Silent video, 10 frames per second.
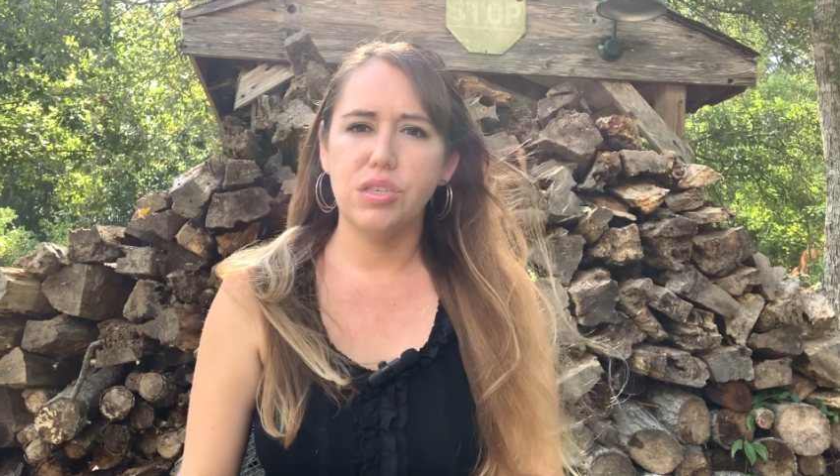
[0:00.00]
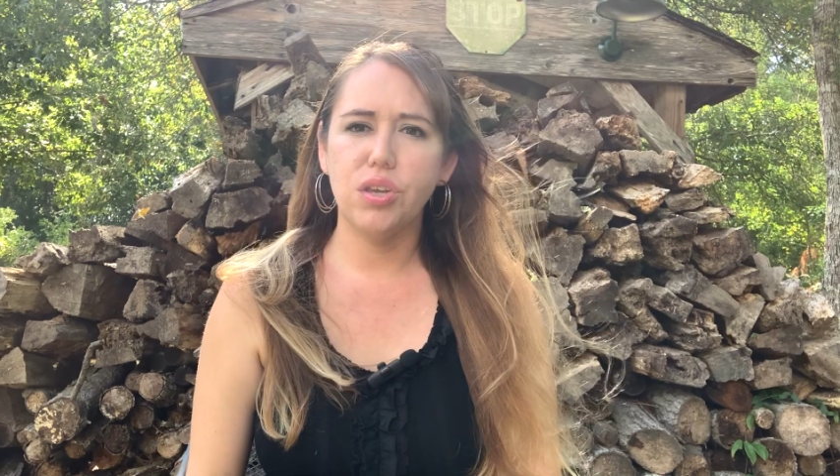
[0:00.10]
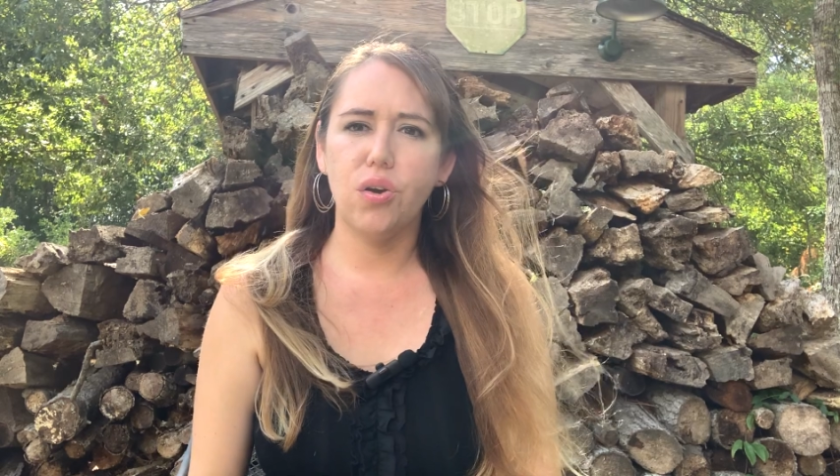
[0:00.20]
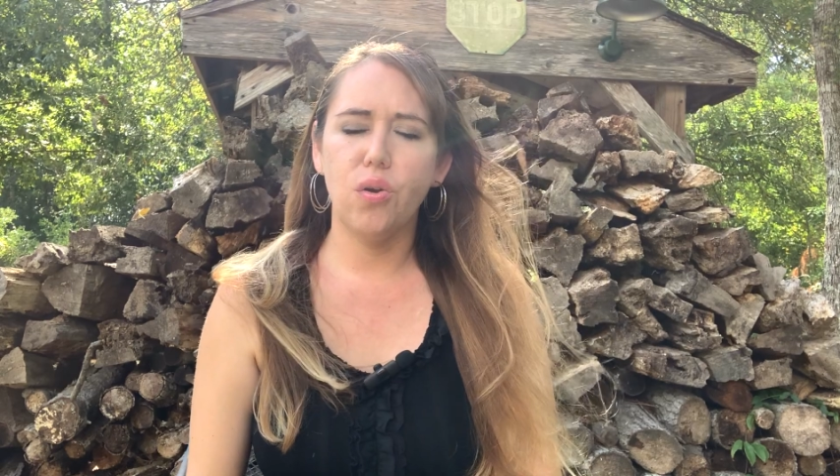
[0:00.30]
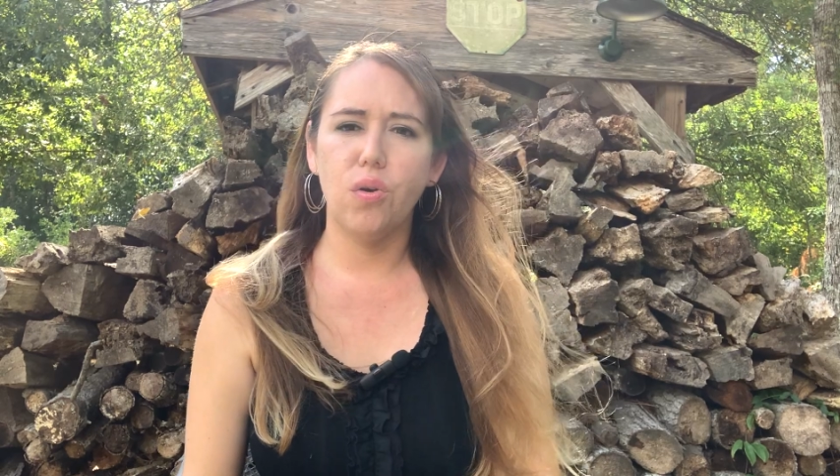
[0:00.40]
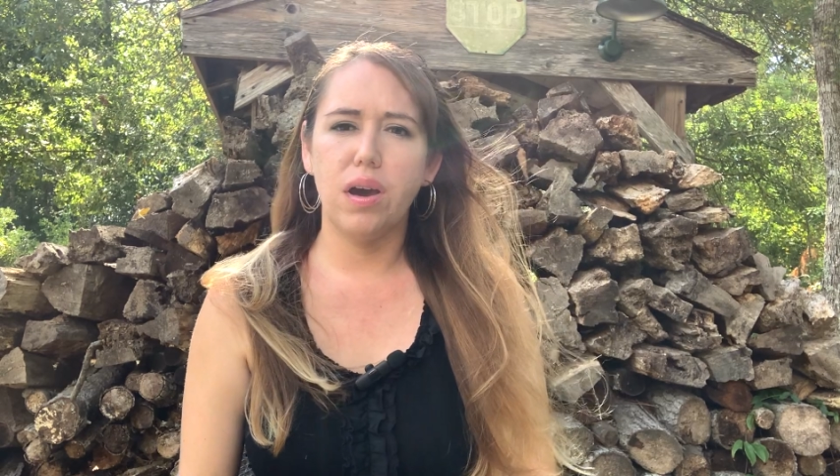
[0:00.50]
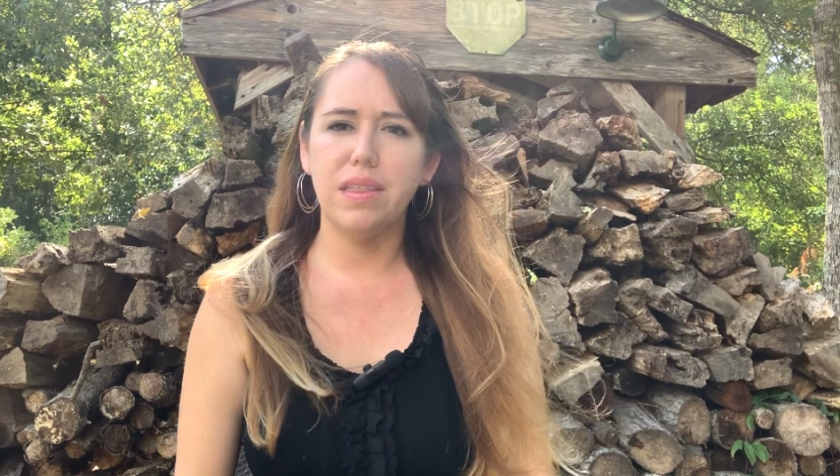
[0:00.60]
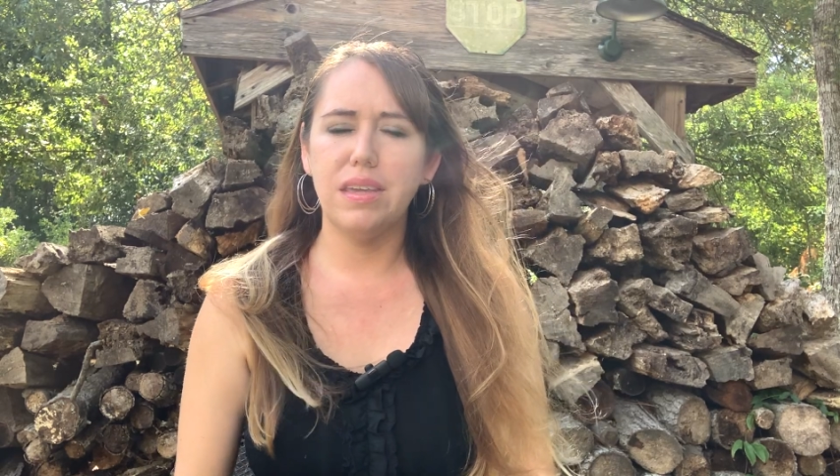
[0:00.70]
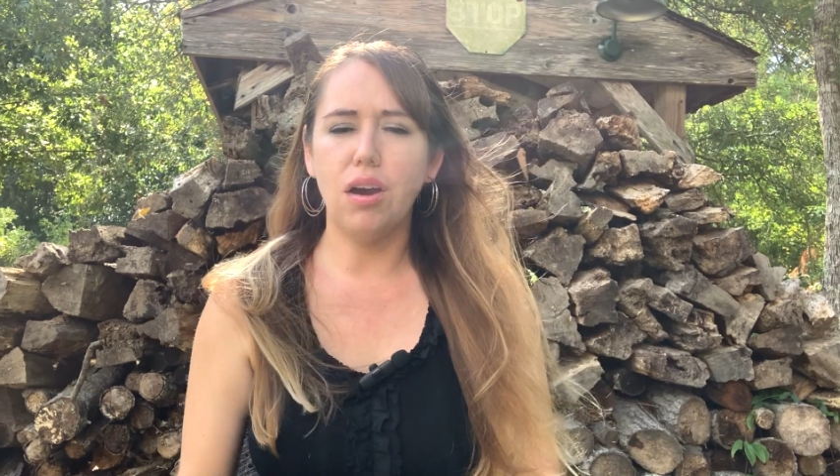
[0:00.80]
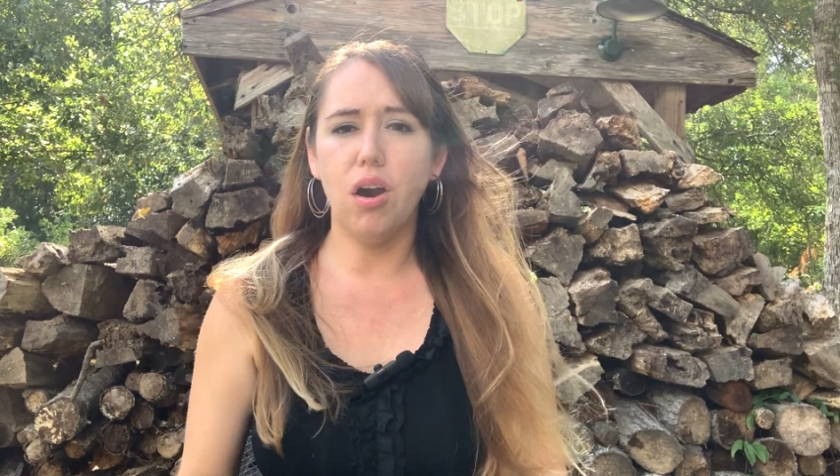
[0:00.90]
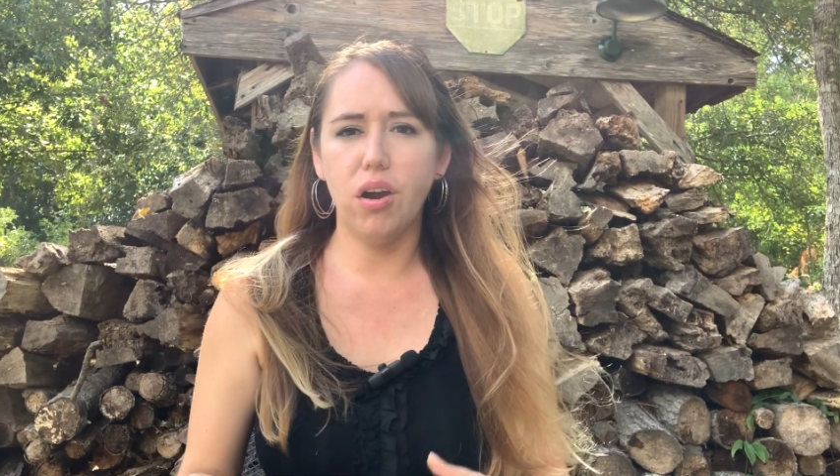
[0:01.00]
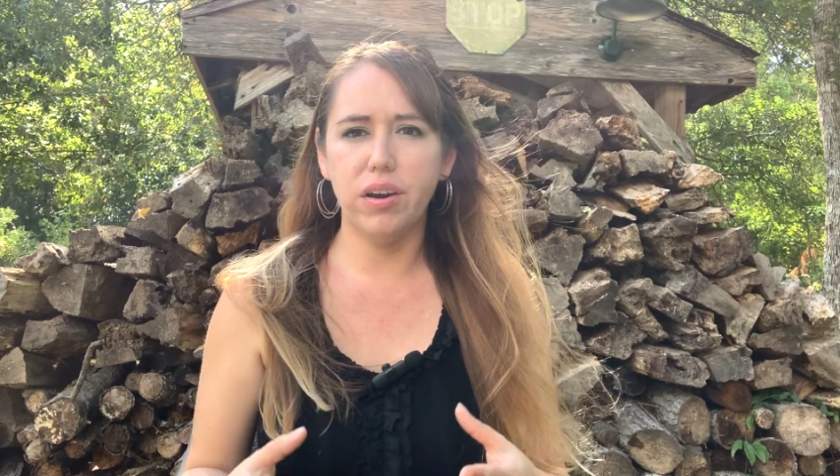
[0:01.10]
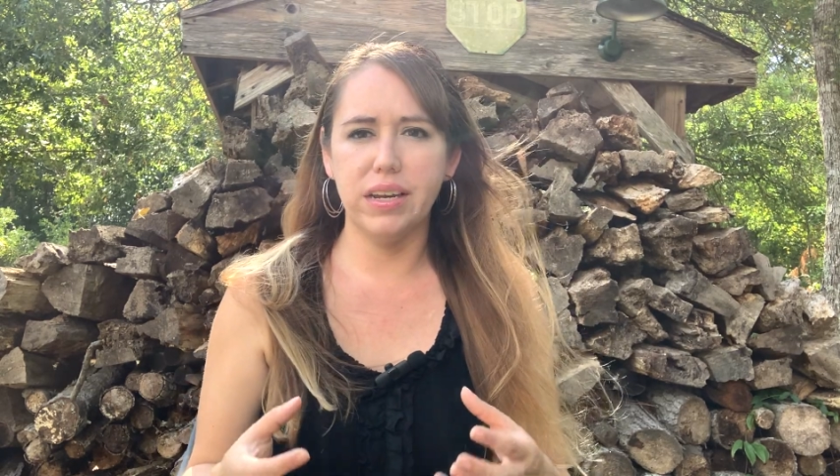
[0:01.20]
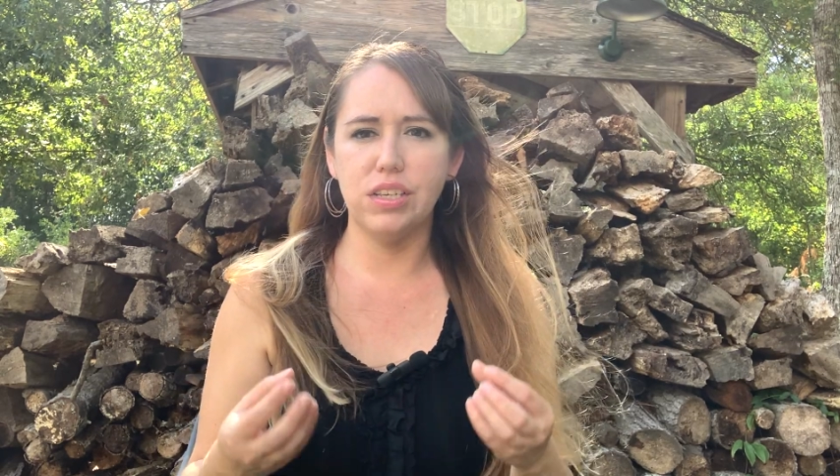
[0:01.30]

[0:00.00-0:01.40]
So the heart